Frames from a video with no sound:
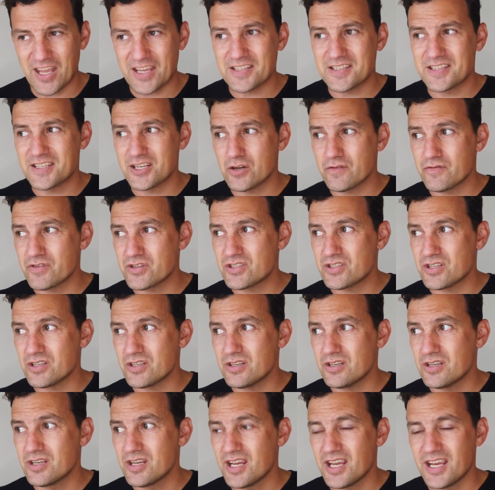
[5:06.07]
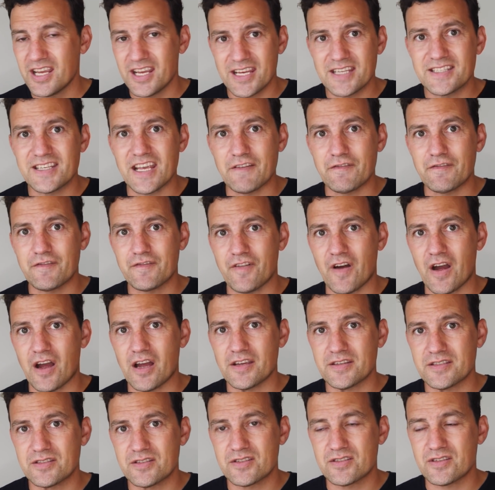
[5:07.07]
Silverstone is a
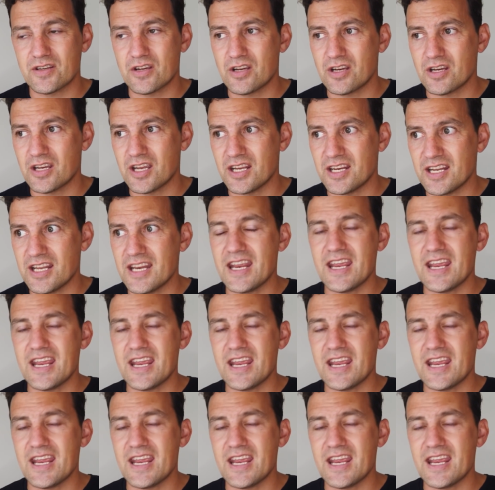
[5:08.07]
fast circuit.